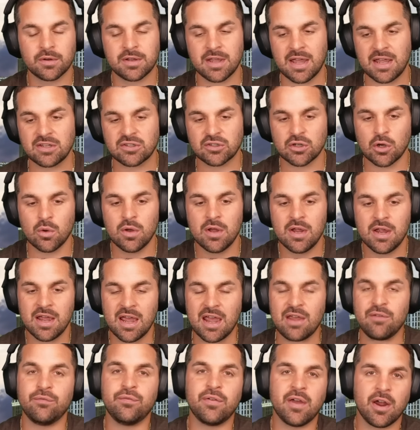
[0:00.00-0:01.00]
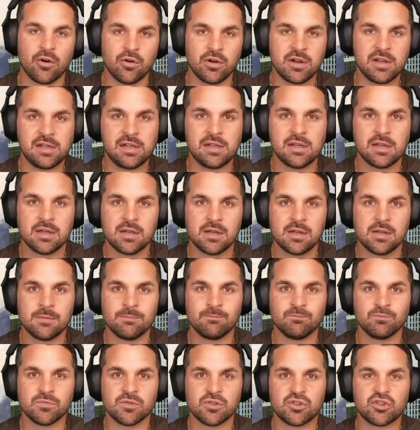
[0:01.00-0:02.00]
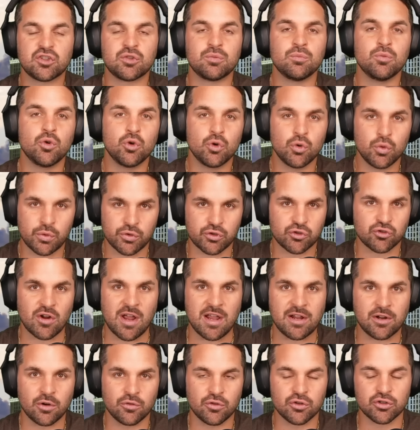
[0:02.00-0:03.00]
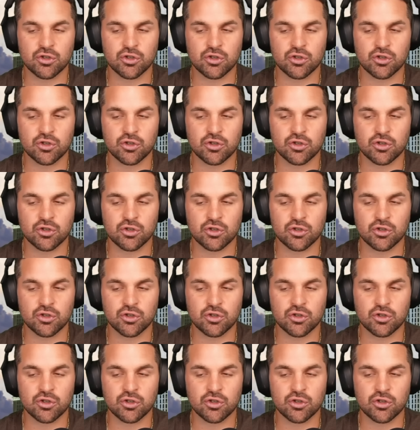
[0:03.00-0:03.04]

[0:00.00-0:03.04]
Okay, so a very smooth striker.